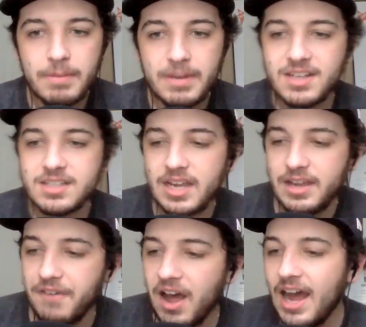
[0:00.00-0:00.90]
Because
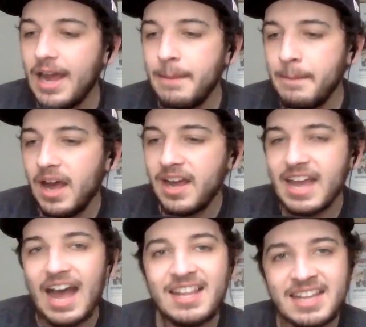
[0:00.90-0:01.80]
if I'm a
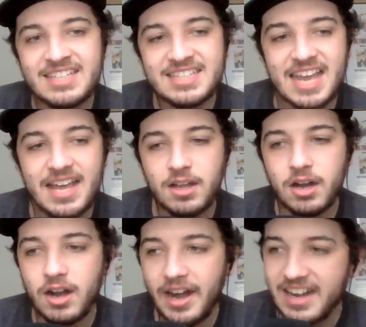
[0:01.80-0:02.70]
guy like
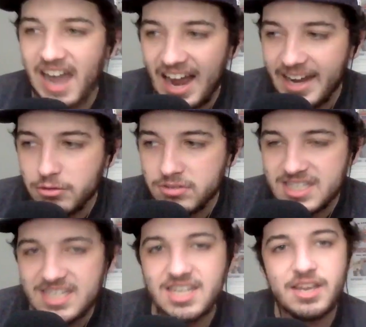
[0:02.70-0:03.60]
Taylor and I don't
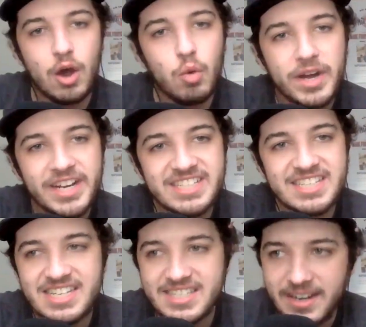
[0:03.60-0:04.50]
see a winning
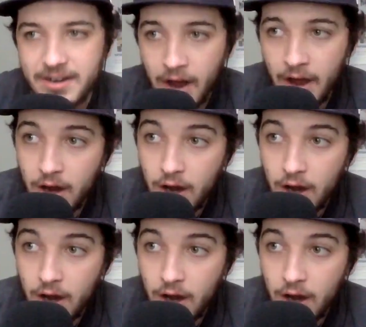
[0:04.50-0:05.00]
season